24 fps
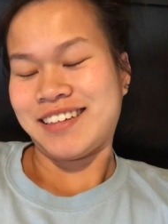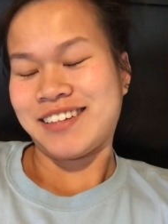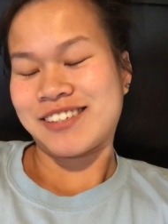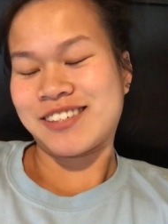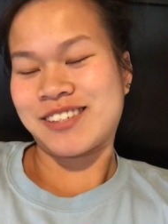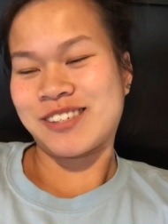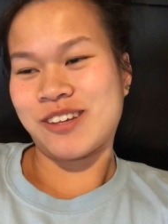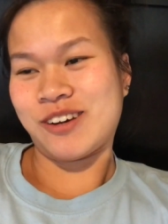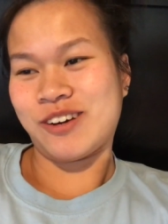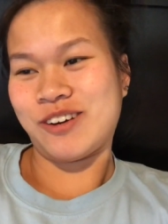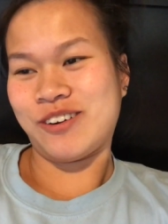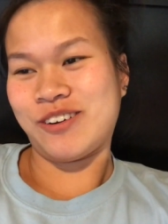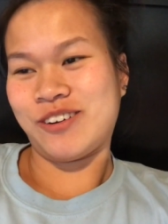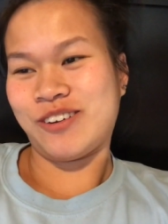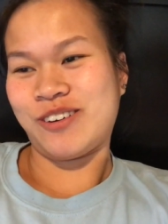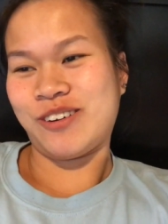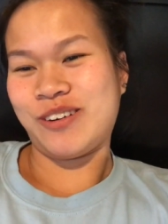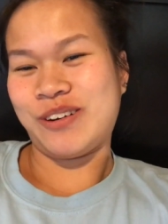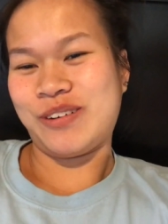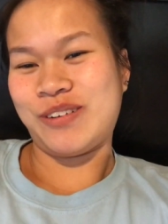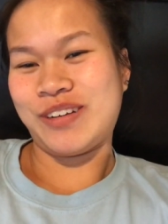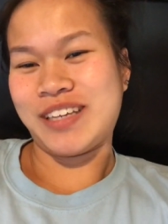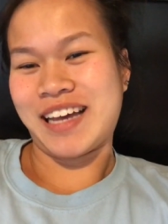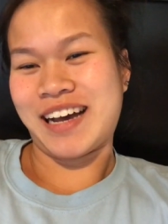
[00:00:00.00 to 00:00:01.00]

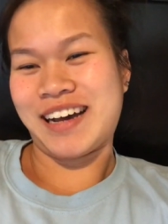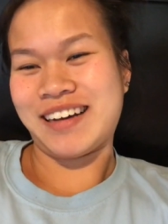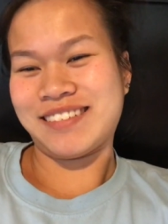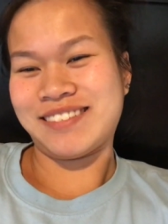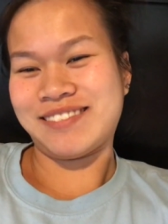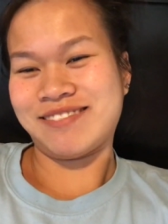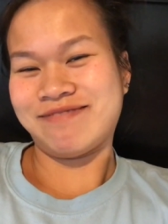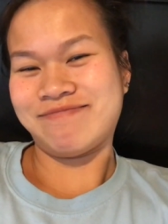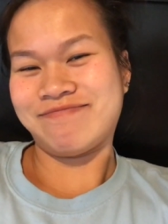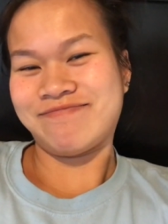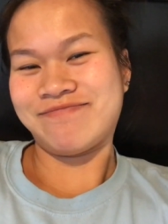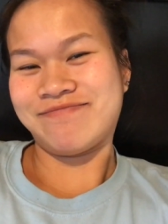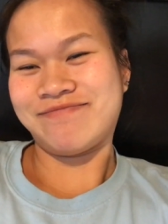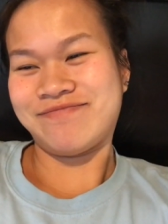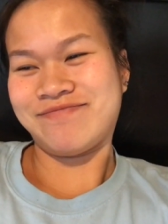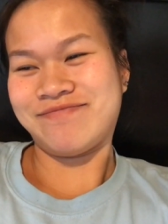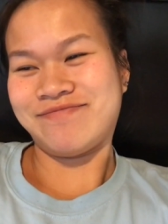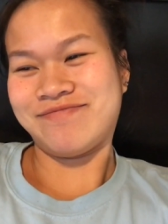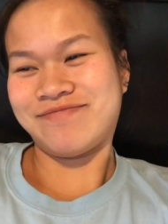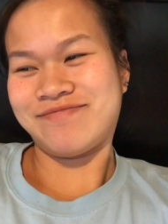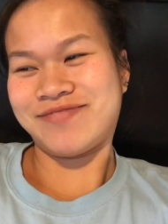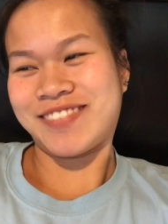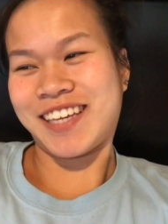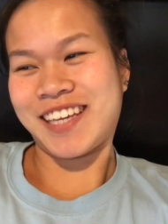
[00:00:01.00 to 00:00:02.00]
So yeah.
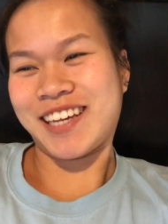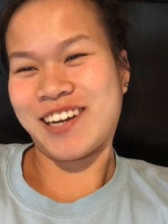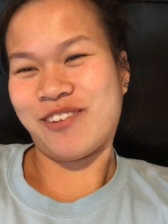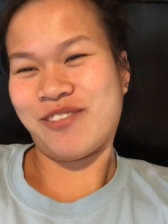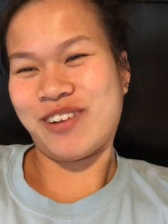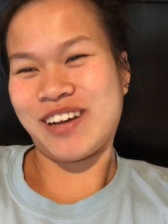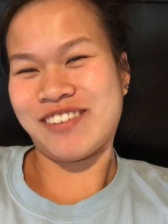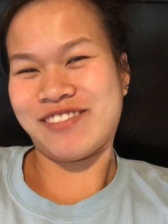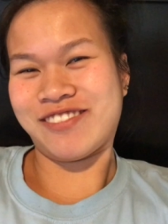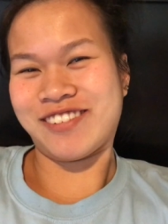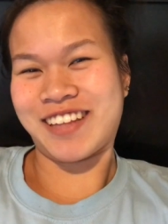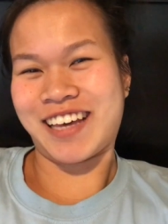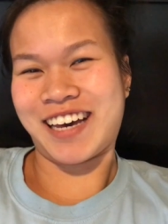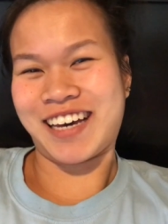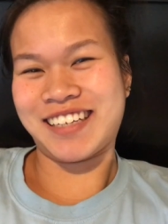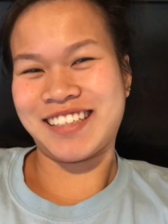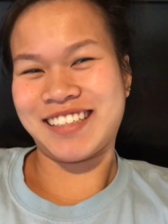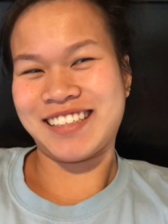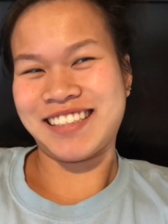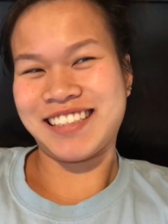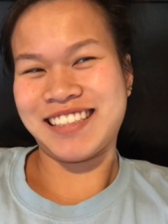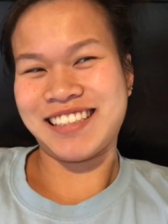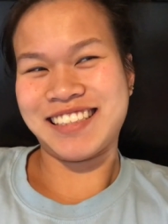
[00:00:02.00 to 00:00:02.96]
Can't wait for that.